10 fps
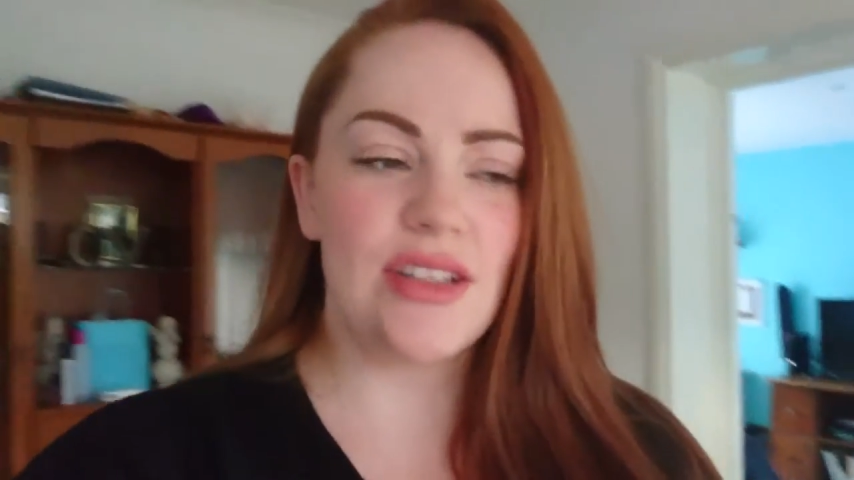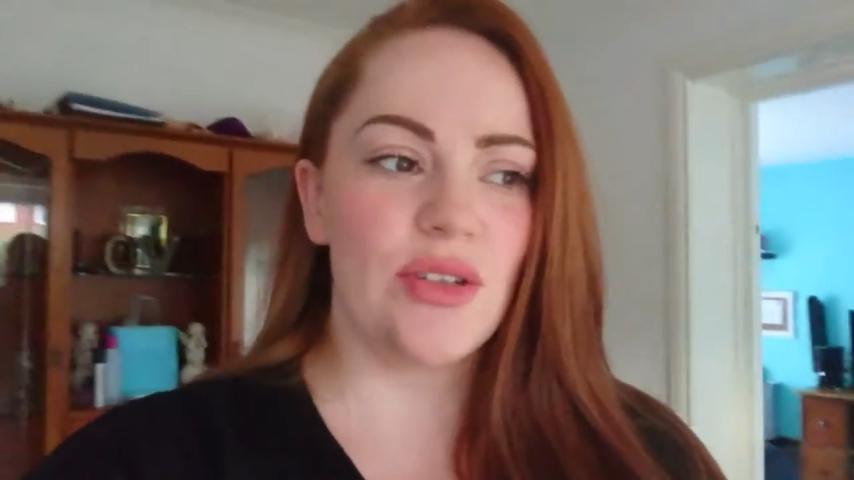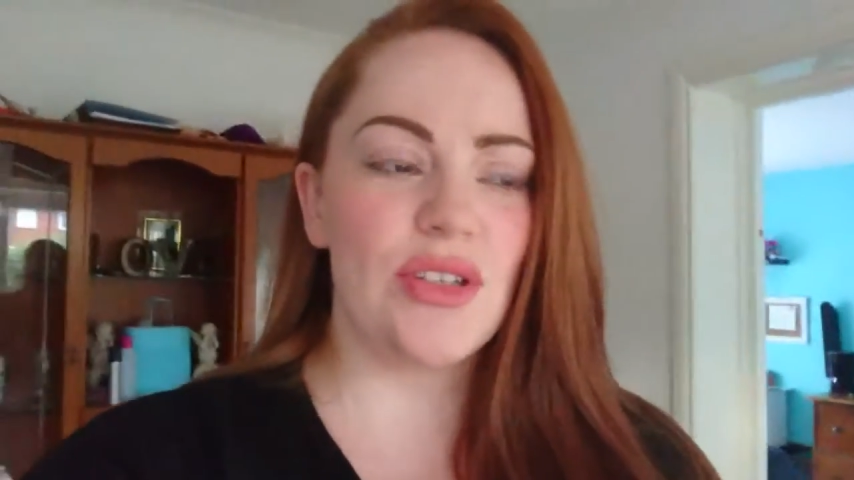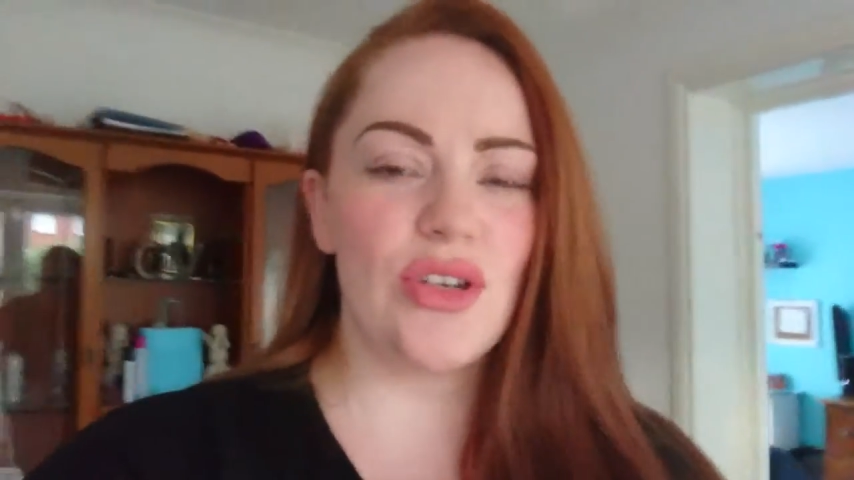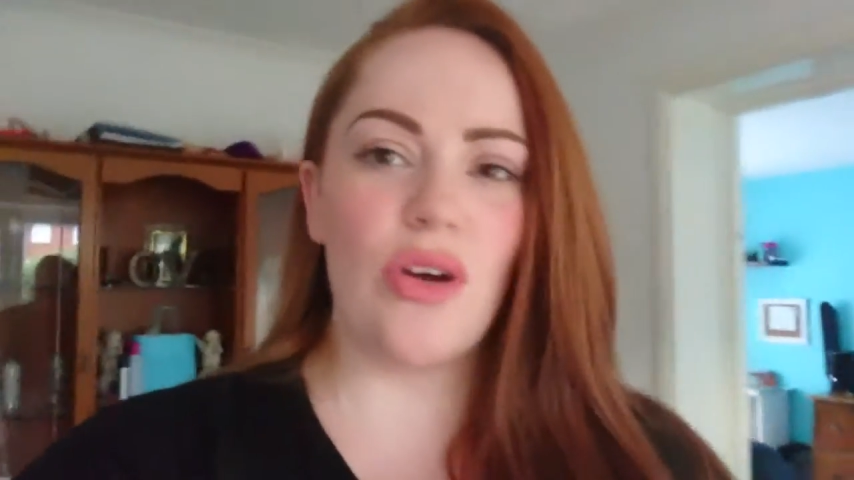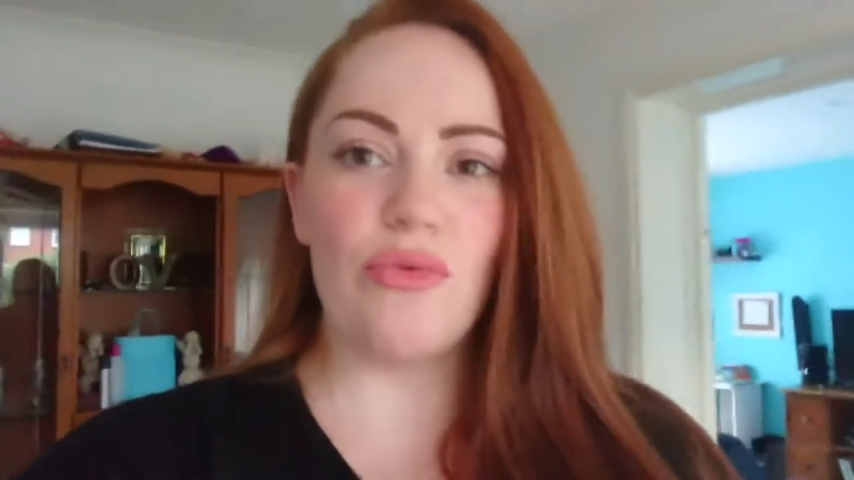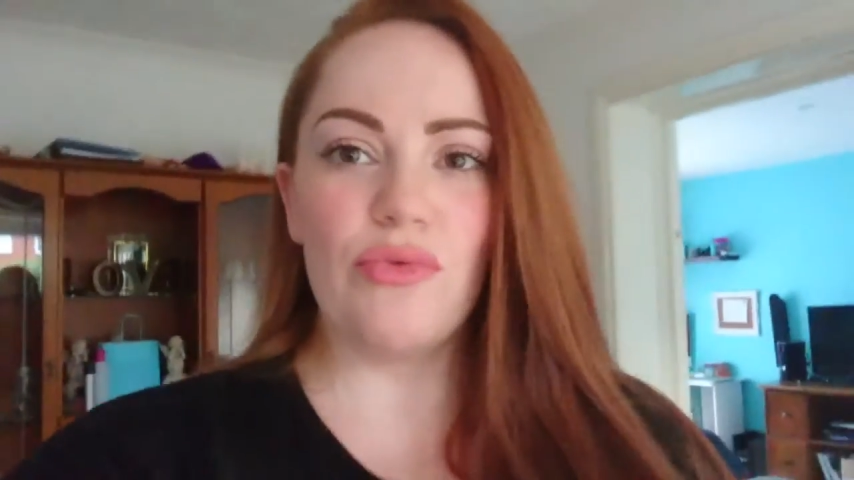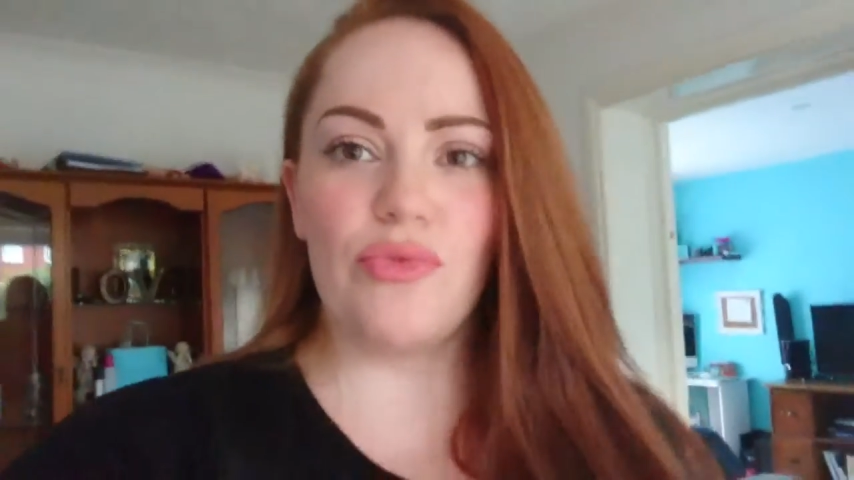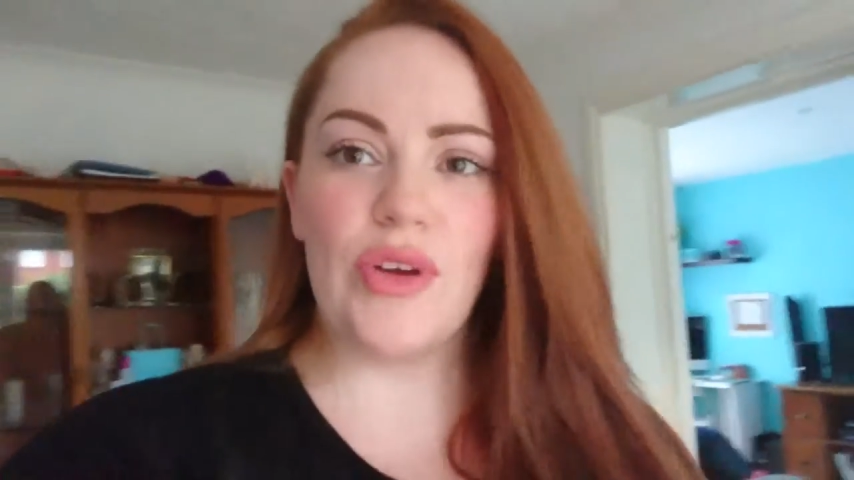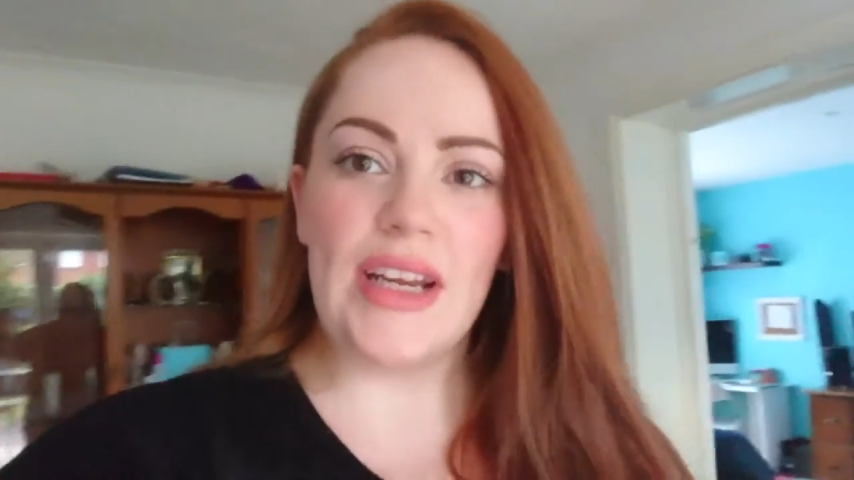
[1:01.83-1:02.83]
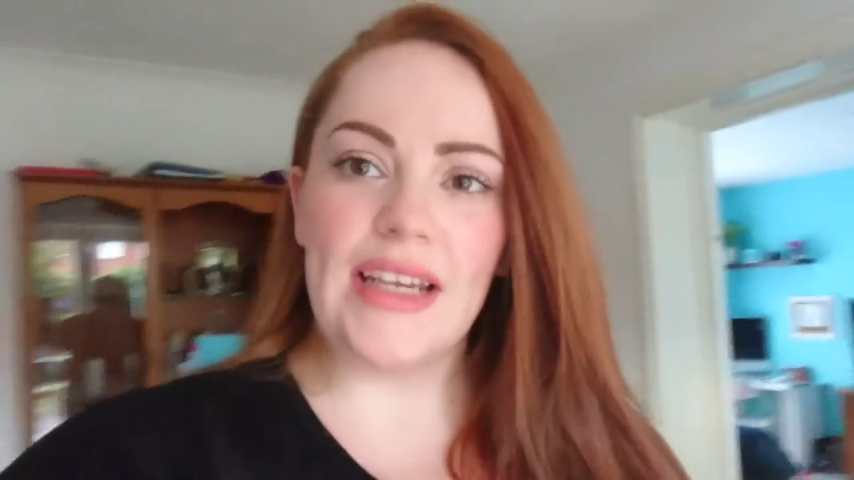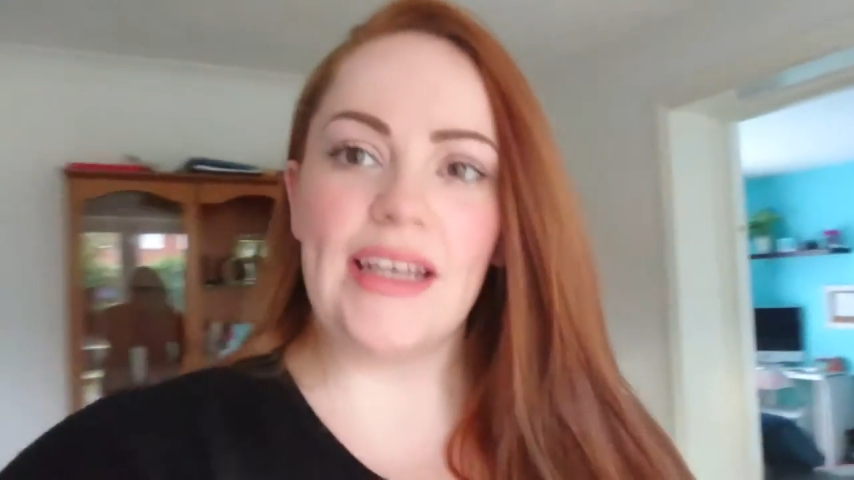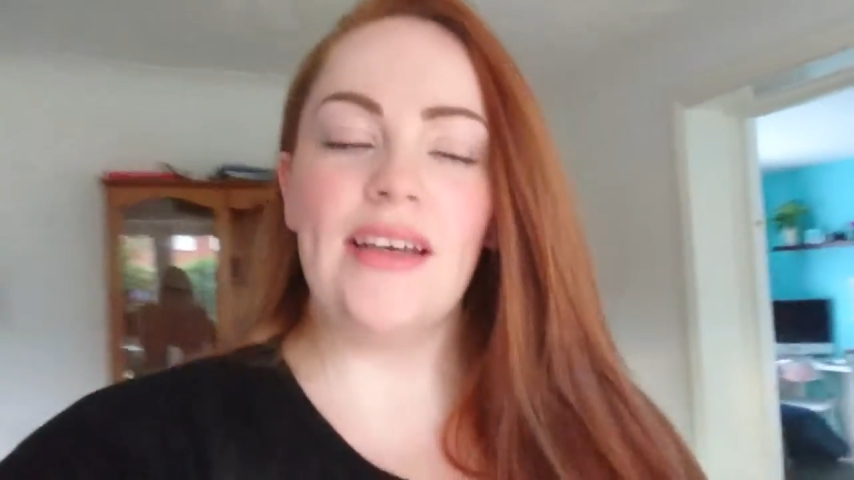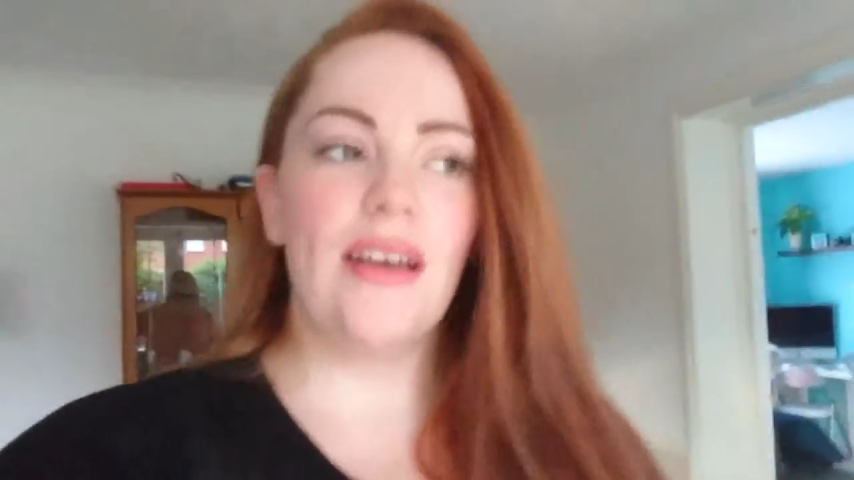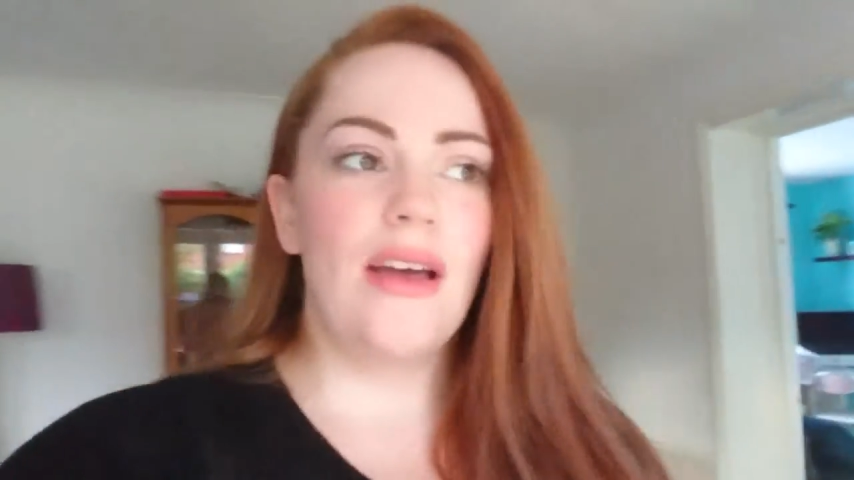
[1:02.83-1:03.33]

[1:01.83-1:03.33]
so there's not really